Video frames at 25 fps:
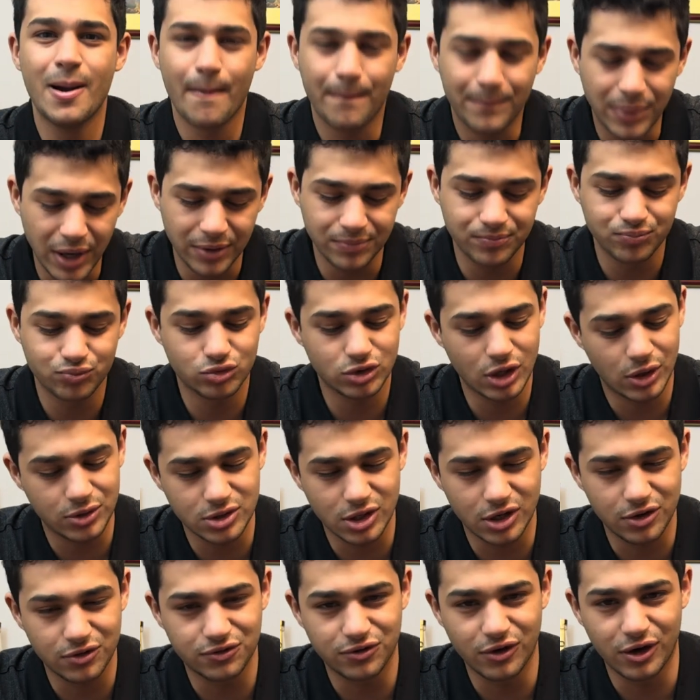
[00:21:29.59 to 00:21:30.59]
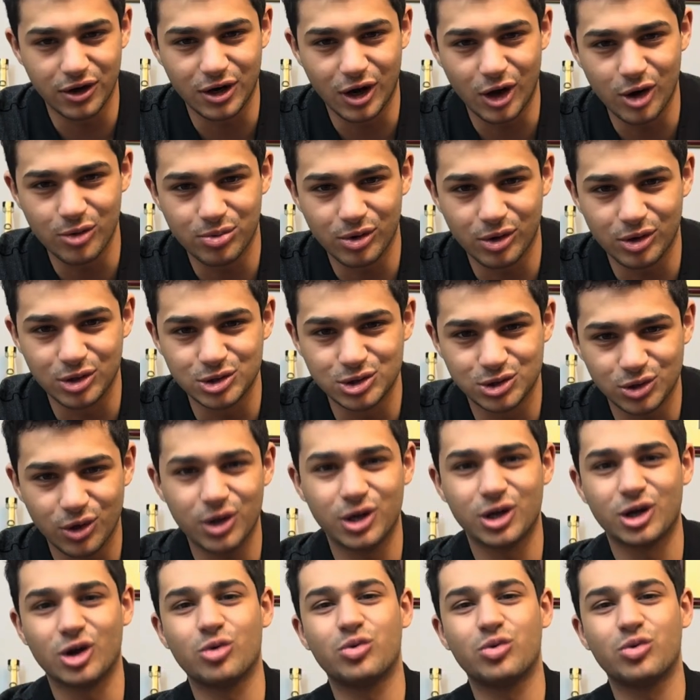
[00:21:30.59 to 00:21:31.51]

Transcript: But that was a lot of fun. I hope you all enjoyed it.